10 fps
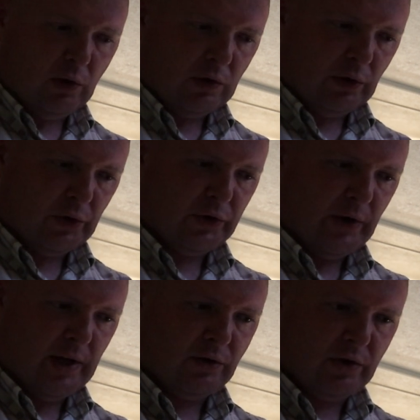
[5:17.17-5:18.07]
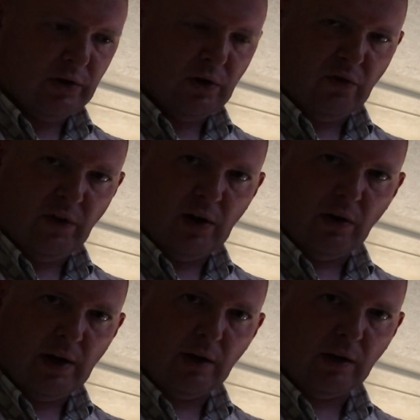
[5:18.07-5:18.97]
those little strands are just going to
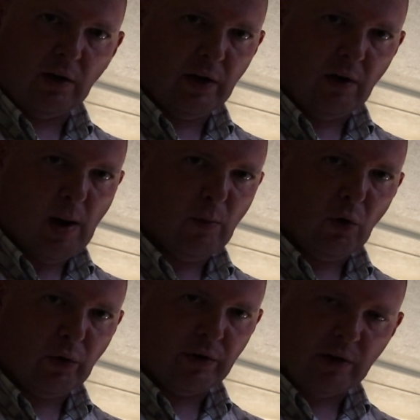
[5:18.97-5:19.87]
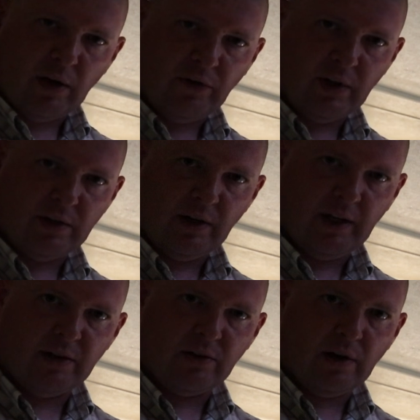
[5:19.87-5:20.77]
finger out and they're going to grab a hold of stuff and it's going
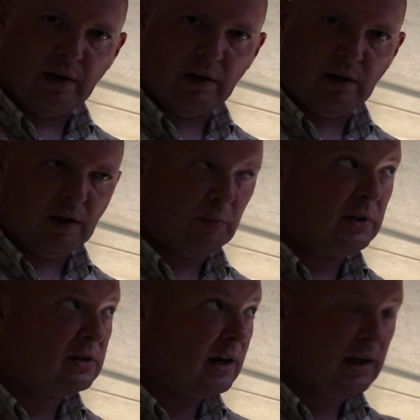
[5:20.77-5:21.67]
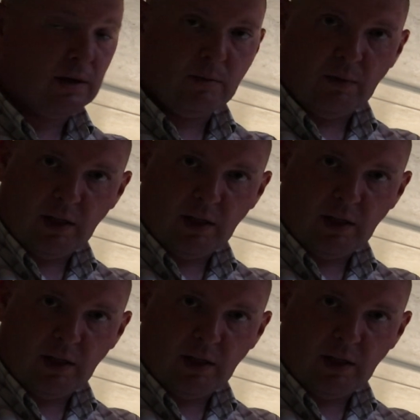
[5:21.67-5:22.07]
to get stuck and hung up inside